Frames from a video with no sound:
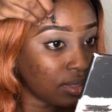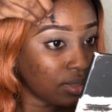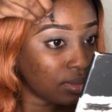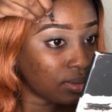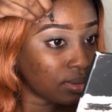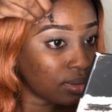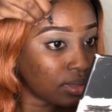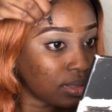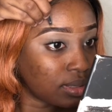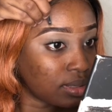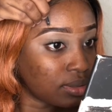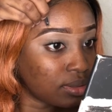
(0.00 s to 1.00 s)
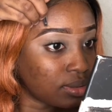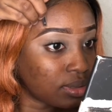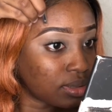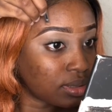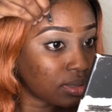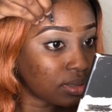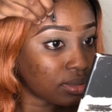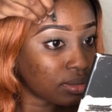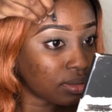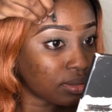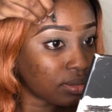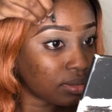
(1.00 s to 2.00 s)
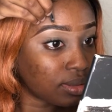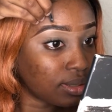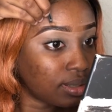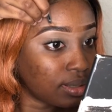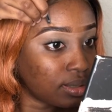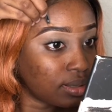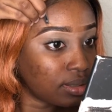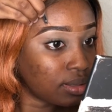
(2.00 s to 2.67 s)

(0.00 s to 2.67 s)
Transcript: you know, it still looks good.